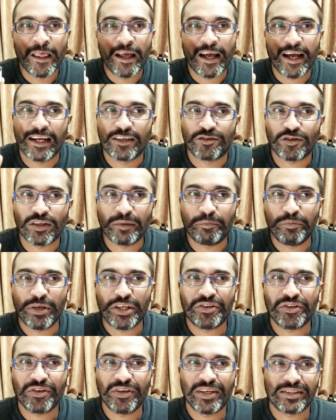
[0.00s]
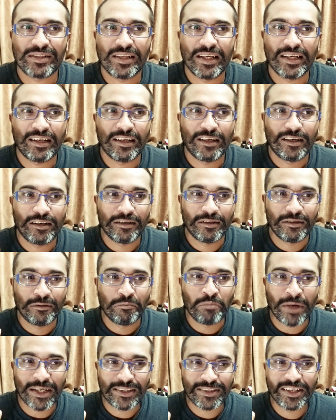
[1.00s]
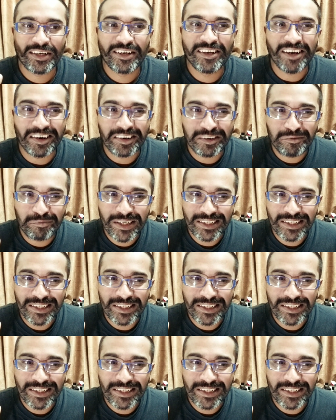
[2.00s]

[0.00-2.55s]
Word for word: And I saw the picture, it's like a musky garden